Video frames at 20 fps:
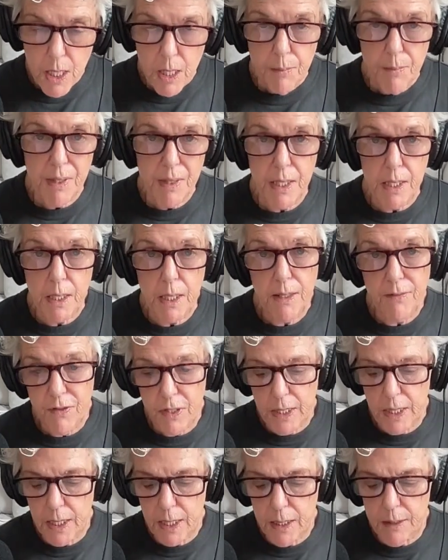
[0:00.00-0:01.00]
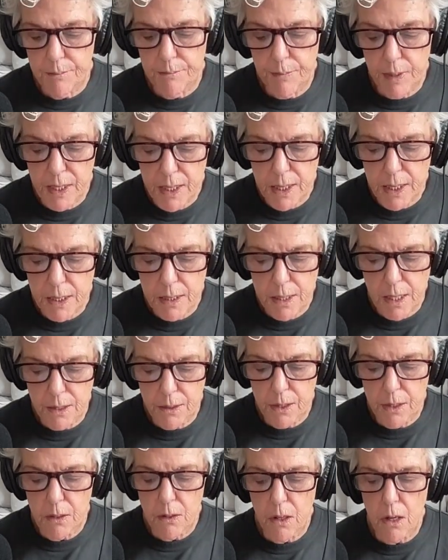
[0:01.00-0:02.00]
but even he admitted
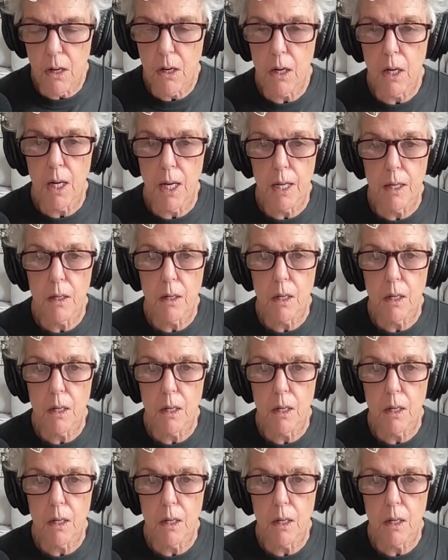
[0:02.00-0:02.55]
that there are